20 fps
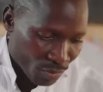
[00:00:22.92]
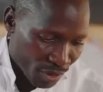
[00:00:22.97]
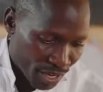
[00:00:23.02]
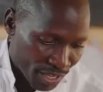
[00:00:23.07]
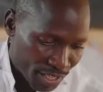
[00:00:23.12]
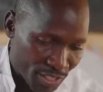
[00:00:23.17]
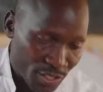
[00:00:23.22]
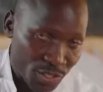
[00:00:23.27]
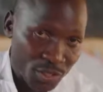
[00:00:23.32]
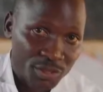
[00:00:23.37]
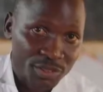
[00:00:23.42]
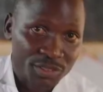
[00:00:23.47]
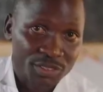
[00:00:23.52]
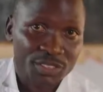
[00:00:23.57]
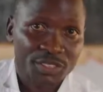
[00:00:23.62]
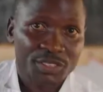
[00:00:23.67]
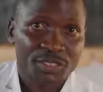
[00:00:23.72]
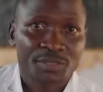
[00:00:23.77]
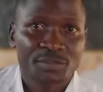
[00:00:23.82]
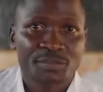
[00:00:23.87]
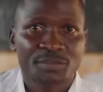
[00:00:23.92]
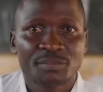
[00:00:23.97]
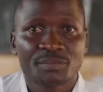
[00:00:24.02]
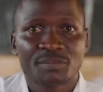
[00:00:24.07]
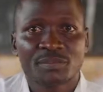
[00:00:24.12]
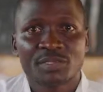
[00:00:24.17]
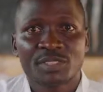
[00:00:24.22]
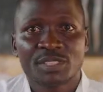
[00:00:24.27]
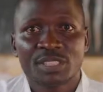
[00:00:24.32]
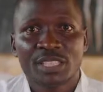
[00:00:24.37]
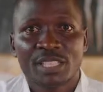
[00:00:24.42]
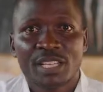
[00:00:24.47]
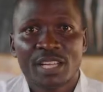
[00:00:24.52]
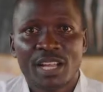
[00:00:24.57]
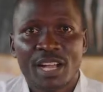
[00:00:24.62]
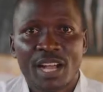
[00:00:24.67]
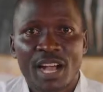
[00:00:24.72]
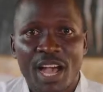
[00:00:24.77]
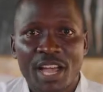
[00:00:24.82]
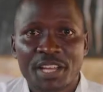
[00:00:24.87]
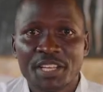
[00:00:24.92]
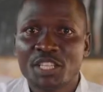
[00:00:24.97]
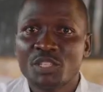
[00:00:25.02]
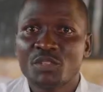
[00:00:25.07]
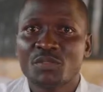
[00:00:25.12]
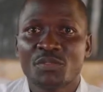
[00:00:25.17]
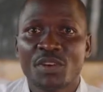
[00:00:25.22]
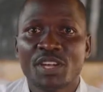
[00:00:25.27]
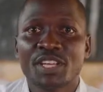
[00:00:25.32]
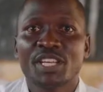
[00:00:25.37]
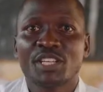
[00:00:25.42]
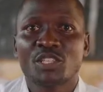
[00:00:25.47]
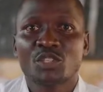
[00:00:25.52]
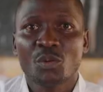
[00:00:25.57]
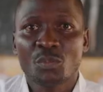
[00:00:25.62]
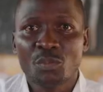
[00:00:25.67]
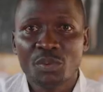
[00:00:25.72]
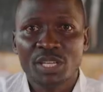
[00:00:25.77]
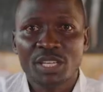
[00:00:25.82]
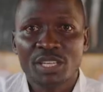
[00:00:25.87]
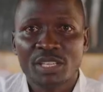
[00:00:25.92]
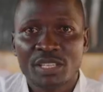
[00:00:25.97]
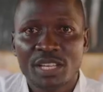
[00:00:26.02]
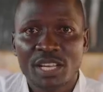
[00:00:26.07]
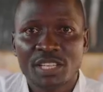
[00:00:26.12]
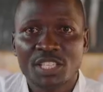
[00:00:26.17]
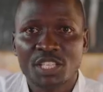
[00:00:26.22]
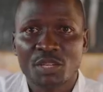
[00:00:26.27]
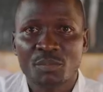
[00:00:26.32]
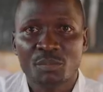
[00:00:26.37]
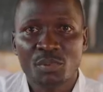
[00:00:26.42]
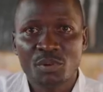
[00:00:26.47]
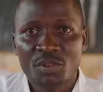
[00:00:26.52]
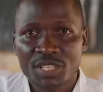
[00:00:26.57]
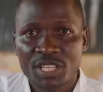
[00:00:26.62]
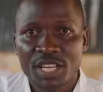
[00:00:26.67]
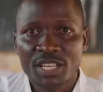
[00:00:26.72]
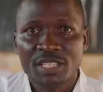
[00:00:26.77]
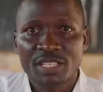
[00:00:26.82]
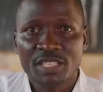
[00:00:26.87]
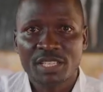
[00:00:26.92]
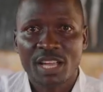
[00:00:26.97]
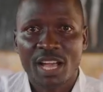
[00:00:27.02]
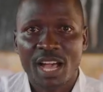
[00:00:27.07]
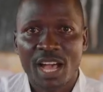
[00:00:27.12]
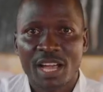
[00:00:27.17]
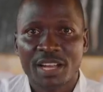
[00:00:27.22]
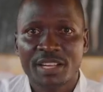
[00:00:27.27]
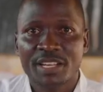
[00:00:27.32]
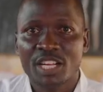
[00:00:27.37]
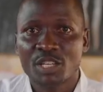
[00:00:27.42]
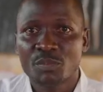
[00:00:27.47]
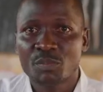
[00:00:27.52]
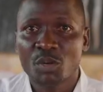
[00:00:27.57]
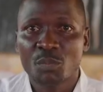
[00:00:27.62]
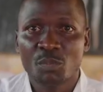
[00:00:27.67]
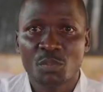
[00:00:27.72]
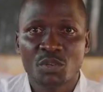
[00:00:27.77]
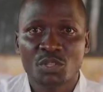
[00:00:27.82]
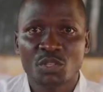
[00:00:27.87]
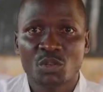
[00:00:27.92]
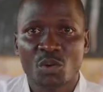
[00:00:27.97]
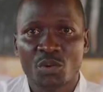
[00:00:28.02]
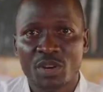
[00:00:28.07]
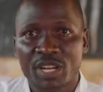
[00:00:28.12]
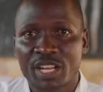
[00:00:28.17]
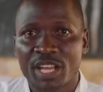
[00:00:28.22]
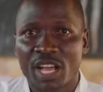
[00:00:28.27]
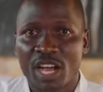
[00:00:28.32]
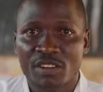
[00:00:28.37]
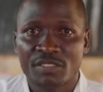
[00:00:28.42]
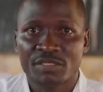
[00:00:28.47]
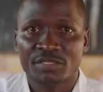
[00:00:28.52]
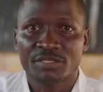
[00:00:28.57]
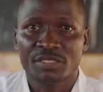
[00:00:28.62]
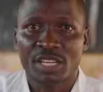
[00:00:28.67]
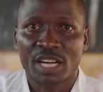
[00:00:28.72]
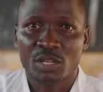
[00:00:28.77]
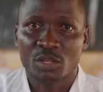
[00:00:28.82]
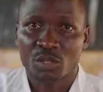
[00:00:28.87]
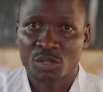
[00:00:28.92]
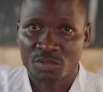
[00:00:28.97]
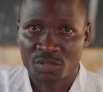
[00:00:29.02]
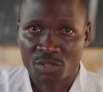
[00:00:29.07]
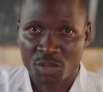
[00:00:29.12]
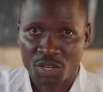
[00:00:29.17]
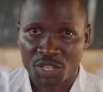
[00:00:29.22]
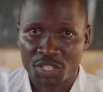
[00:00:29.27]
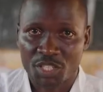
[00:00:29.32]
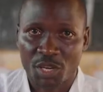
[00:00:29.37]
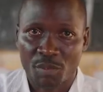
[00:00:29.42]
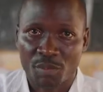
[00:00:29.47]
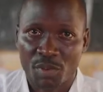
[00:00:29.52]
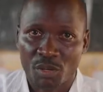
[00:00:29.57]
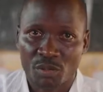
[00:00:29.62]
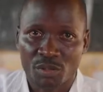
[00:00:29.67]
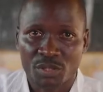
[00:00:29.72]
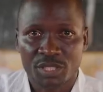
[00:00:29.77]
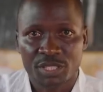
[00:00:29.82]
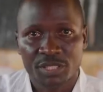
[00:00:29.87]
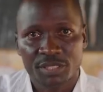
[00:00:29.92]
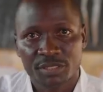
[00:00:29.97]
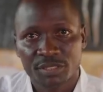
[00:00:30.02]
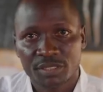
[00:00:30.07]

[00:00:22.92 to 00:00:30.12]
my lessons, I need to find a topic that's important and that pupils already have a lot of knowledge about.